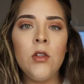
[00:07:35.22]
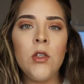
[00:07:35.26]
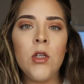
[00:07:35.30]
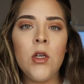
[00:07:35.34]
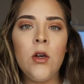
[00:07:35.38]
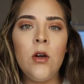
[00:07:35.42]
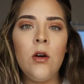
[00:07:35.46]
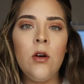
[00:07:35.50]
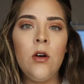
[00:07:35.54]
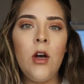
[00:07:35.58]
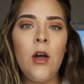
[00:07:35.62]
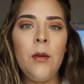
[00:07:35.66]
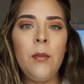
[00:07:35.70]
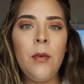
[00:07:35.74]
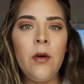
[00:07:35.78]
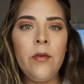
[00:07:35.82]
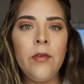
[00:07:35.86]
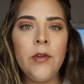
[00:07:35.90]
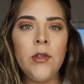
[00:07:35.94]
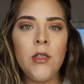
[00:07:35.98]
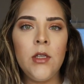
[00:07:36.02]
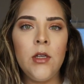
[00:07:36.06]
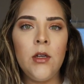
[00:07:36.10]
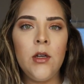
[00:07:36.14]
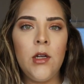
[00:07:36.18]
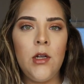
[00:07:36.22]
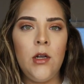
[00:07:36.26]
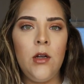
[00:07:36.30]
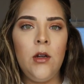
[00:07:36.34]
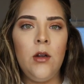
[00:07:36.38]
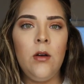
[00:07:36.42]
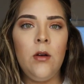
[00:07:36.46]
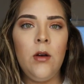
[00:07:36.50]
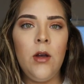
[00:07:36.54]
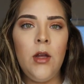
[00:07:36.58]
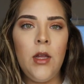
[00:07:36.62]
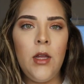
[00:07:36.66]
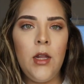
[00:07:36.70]
So I'm obviously going to
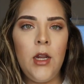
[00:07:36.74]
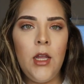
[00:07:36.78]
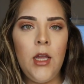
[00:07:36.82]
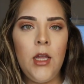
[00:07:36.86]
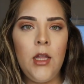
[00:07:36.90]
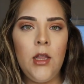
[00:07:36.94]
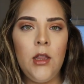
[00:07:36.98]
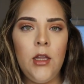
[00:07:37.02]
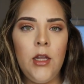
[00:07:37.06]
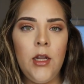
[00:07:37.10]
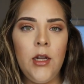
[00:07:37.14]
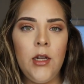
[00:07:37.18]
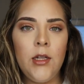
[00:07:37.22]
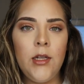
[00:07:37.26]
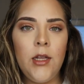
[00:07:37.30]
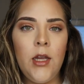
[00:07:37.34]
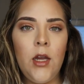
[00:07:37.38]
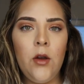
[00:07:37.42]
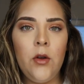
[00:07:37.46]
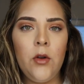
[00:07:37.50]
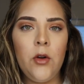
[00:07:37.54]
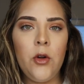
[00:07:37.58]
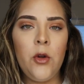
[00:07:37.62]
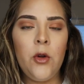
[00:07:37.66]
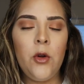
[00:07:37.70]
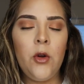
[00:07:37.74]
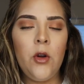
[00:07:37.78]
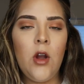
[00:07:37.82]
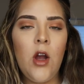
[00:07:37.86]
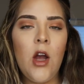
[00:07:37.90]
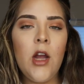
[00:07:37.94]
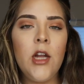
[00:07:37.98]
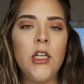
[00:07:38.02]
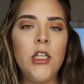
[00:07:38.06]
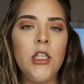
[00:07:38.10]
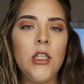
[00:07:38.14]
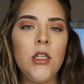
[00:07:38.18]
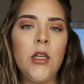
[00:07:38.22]
go ahead and link down her
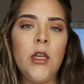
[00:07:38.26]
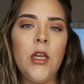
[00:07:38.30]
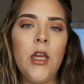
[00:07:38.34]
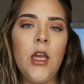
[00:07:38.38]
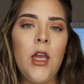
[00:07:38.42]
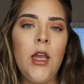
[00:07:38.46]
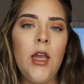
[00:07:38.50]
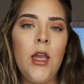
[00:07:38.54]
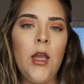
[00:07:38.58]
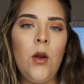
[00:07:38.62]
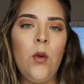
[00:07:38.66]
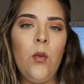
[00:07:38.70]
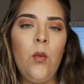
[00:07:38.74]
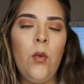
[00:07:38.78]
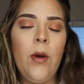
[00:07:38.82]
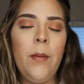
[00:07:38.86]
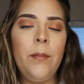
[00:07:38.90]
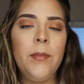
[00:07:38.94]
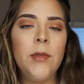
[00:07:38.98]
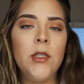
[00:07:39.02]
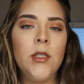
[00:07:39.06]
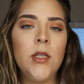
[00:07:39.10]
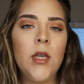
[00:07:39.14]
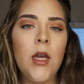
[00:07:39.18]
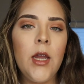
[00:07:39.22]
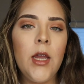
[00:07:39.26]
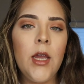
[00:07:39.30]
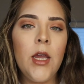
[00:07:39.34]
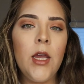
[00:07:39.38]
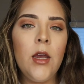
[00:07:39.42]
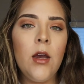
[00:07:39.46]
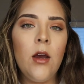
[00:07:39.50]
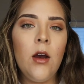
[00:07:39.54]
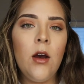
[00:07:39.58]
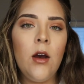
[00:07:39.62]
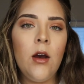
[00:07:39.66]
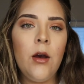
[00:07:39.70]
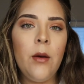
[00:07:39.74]
IG and
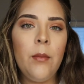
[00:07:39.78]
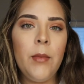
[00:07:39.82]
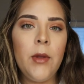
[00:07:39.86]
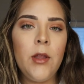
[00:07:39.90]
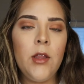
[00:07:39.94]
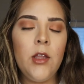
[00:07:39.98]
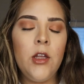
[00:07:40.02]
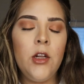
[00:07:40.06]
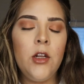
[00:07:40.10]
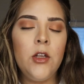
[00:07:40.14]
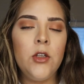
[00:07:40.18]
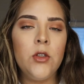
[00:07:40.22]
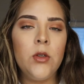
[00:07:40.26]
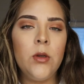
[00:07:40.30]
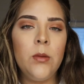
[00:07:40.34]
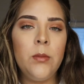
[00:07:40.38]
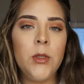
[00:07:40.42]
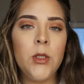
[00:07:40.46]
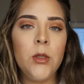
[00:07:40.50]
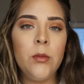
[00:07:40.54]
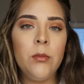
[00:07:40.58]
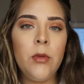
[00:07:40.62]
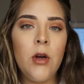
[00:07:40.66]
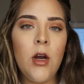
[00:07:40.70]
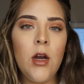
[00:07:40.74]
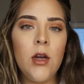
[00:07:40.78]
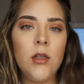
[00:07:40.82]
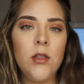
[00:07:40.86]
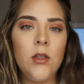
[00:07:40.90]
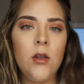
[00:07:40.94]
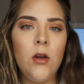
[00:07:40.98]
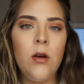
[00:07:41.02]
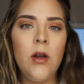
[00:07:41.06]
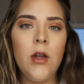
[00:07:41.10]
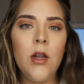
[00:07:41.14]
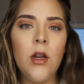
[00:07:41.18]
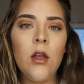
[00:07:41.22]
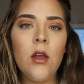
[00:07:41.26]
website um, in the description box.
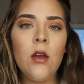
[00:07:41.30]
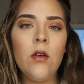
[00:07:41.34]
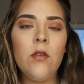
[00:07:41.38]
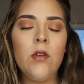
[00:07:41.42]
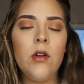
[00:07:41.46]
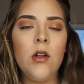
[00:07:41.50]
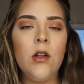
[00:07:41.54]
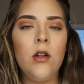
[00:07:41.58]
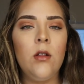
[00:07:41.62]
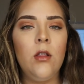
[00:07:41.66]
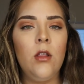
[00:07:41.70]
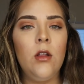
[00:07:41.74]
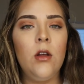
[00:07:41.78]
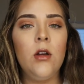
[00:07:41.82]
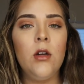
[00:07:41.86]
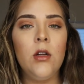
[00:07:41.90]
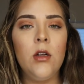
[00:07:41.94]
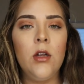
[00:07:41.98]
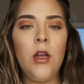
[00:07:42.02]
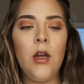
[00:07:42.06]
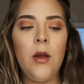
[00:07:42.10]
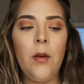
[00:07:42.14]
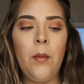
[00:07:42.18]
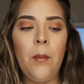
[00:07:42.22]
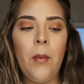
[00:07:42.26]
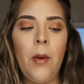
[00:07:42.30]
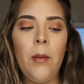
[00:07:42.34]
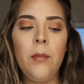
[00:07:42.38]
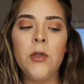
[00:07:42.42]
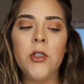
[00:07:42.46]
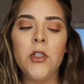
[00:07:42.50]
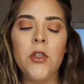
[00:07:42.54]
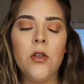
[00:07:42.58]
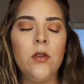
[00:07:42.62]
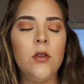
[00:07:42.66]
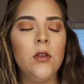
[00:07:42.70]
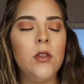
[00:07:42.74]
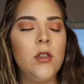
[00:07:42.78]
Go ahead and give it a look. Um, I'm
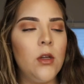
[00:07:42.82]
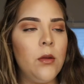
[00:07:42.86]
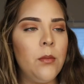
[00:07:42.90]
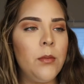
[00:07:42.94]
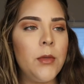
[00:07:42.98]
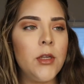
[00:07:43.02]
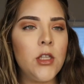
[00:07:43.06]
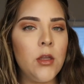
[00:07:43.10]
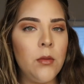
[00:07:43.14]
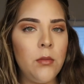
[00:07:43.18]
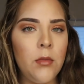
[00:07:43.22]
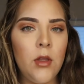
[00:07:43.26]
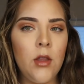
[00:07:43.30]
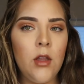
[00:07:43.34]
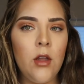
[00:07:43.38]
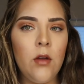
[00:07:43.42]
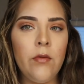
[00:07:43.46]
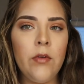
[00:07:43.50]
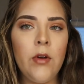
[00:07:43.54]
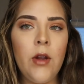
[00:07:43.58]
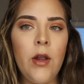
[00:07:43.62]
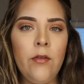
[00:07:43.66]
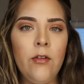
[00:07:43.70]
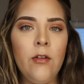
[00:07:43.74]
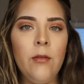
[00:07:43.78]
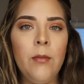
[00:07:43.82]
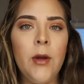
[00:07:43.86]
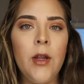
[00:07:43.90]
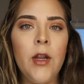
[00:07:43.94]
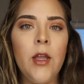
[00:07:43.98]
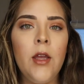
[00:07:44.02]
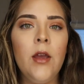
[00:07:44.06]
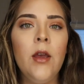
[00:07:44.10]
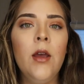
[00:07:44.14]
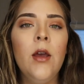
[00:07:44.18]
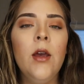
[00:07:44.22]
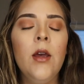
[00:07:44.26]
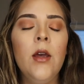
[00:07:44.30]
sure there's going to be something there for
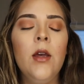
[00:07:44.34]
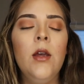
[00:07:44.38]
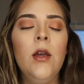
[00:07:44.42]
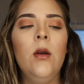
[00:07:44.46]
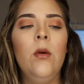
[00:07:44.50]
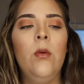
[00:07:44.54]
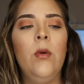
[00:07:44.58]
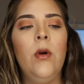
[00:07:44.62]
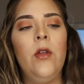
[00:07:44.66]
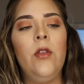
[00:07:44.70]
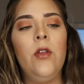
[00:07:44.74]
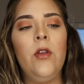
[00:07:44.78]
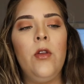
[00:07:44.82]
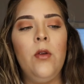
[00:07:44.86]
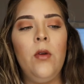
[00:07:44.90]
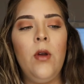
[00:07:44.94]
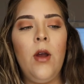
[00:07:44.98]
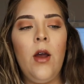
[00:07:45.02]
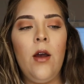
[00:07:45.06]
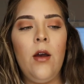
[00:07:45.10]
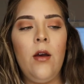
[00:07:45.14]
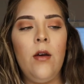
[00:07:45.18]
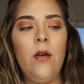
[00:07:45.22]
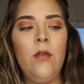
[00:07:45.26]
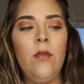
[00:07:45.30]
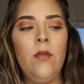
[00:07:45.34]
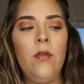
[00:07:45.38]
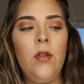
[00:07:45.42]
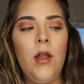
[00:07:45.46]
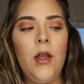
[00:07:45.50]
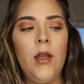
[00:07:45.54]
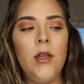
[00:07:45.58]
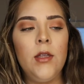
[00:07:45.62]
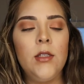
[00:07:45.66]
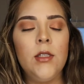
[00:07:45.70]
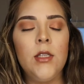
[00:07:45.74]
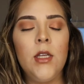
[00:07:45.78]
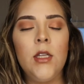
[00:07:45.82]
everybody, whether you have
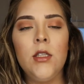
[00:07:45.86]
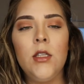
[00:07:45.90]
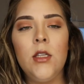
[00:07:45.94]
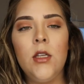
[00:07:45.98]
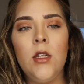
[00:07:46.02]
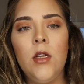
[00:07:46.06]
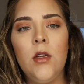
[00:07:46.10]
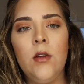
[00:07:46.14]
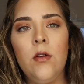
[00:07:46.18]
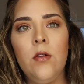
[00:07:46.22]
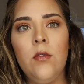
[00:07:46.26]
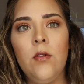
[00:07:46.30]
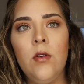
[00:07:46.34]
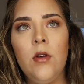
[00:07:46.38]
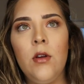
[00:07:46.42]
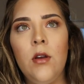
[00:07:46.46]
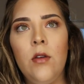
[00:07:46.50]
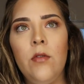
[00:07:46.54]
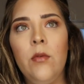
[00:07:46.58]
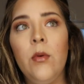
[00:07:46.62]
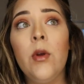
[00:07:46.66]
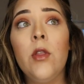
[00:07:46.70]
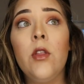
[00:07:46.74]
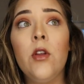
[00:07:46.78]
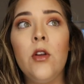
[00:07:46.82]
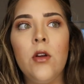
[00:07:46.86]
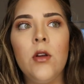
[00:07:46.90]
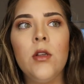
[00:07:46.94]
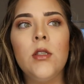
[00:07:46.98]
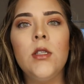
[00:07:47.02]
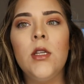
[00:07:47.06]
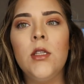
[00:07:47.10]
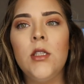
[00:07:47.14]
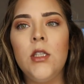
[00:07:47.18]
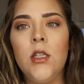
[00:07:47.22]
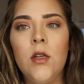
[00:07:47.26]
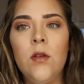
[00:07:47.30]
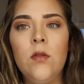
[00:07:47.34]
like sensitive, whether you're
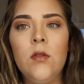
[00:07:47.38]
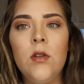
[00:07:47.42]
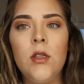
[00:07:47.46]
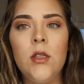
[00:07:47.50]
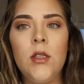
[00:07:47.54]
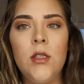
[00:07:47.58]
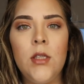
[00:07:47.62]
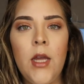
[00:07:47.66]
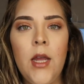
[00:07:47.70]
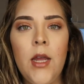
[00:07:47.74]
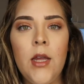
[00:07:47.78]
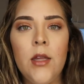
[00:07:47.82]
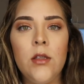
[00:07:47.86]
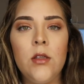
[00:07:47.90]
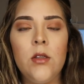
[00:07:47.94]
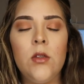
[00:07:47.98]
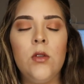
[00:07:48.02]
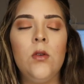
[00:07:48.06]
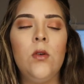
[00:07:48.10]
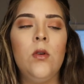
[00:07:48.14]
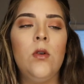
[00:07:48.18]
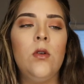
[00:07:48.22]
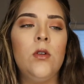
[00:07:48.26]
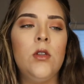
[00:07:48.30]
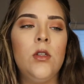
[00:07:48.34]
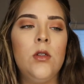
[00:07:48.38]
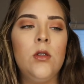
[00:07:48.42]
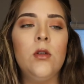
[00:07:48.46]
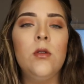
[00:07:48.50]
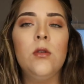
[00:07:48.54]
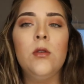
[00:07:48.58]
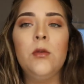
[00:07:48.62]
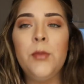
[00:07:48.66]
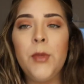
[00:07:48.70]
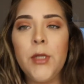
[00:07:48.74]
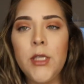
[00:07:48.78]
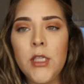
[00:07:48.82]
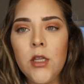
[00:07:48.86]
sensitive to scents or
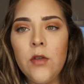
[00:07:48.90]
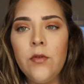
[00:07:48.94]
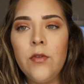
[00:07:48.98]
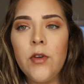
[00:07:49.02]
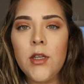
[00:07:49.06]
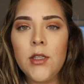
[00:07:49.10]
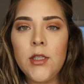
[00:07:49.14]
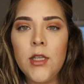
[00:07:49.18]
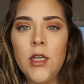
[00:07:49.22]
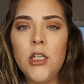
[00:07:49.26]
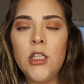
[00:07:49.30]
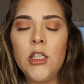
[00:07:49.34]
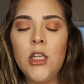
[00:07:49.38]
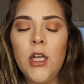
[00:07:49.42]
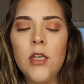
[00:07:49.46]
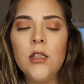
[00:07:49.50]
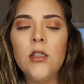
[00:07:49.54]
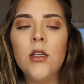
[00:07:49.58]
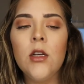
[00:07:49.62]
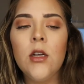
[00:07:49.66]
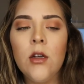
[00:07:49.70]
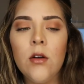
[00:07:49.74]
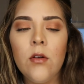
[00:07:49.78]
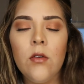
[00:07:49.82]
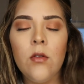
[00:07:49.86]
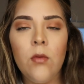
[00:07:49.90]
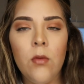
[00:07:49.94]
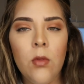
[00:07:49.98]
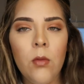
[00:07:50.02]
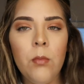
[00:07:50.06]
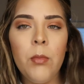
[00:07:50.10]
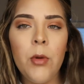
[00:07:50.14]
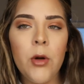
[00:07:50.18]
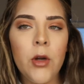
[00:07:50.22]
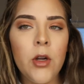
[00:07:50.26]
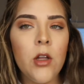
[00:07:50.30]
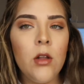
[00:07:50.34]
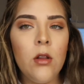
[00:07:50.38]
specific scents. She has like a
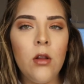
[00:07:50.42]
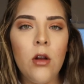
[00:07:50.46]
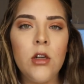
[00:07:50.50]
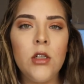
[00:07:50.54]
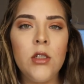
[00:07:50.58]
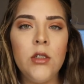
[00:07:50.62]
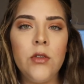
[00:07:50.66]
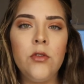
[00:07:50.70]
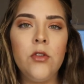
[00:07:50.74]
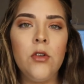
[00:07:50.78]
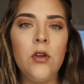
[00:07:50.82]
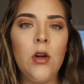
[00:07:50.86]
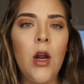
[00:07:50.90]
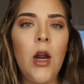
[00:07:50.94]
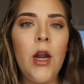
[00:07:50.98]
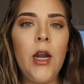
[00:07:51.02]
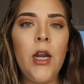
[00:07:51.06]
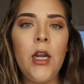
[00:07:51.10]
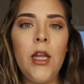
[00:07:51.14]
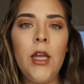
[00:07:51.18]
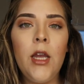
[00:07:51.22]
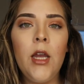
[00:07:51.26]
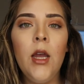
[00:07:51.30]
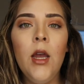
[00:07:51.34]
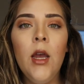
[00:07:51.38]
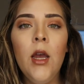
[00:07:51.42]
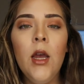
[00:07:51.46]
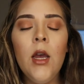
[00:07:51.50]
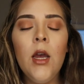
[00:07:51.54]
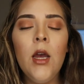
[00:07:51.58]
pretty large variety.